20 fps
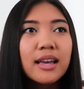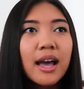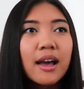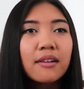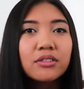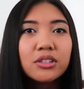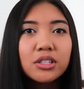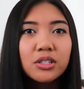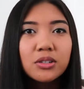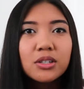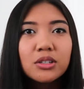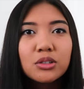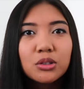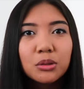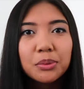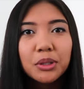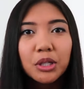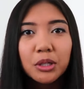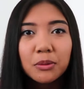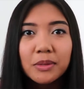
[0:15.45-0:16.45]
after you get your
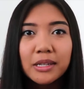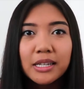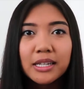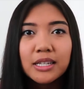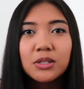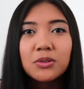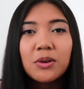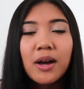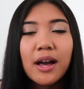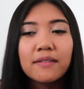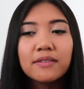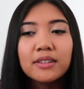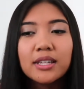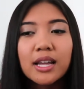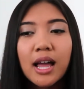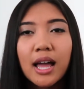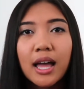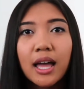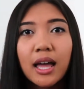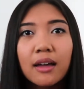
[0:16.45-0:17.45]
permit you have to
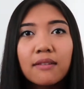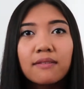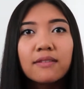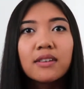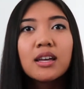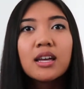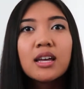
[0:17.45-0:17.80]
have